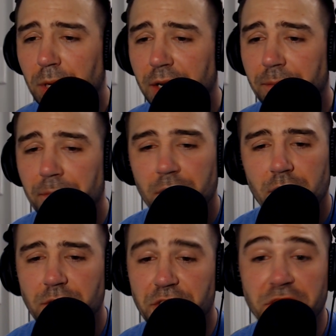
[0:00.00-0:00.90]
but
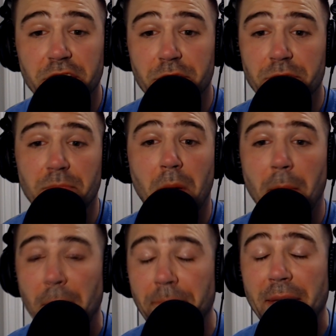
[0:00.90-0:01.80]
she's going to do some
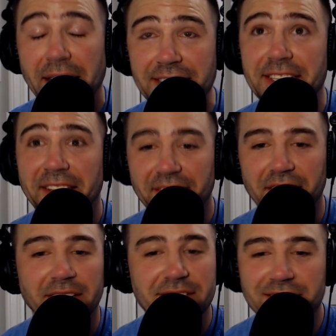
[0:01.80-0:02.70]

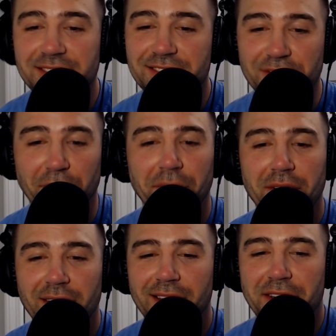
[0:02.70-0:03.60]
amazing things.
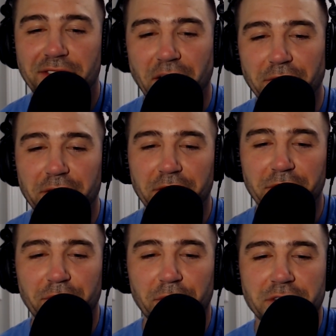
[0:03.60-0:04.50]
So definitely
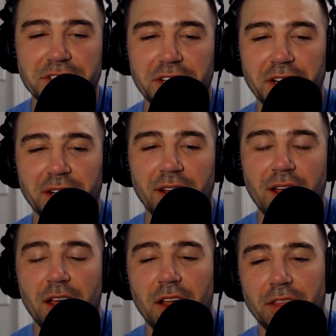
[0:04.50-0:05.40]
looking forward to
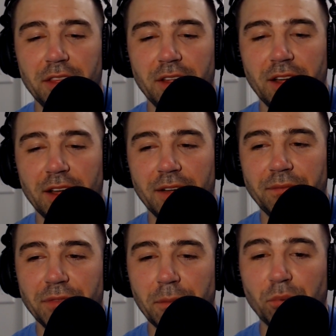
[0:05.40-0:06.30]
seeing
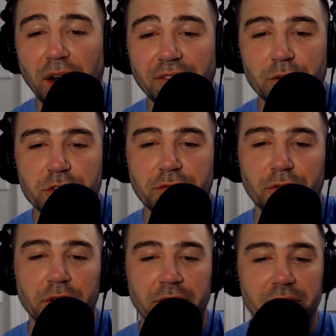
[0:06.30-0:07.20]
the bright
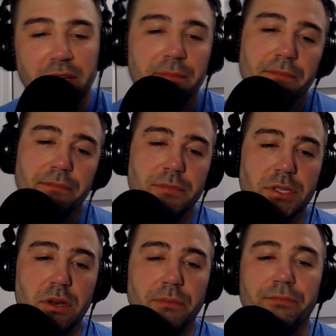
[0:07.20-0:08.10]
future for Olivia.
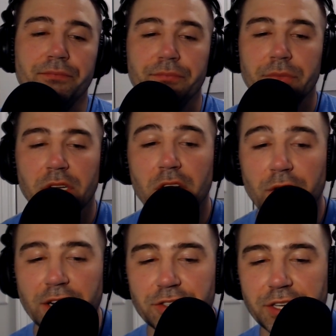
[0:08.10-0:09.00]
So
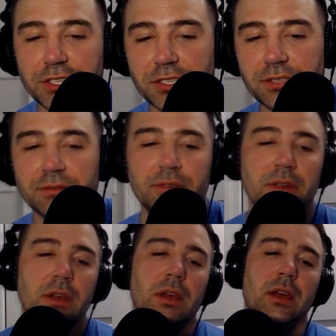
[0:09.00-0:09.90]
congratulations.
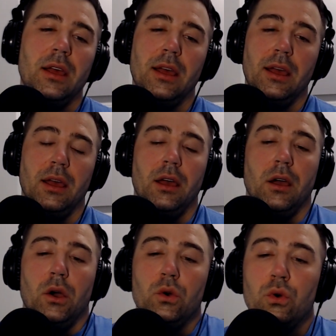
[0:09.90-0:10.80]

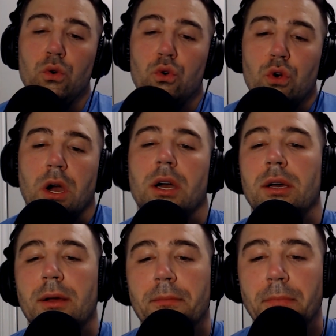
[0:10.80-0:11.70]
Ooh.
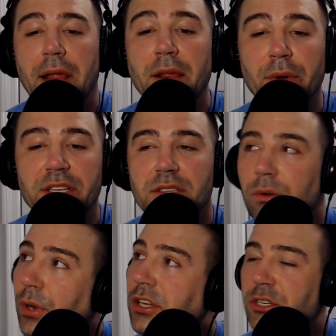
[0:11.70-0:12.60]
But
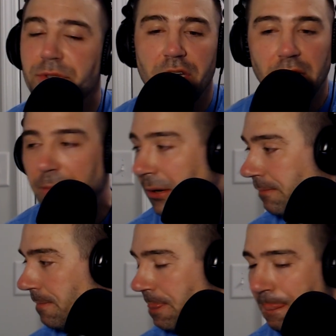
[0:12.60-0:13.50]
anyways, what else should we talk
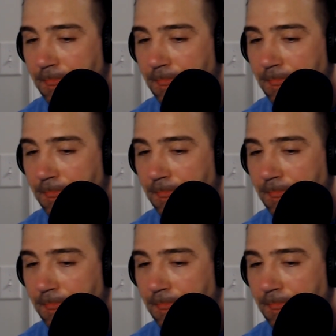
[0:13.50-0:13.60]
about?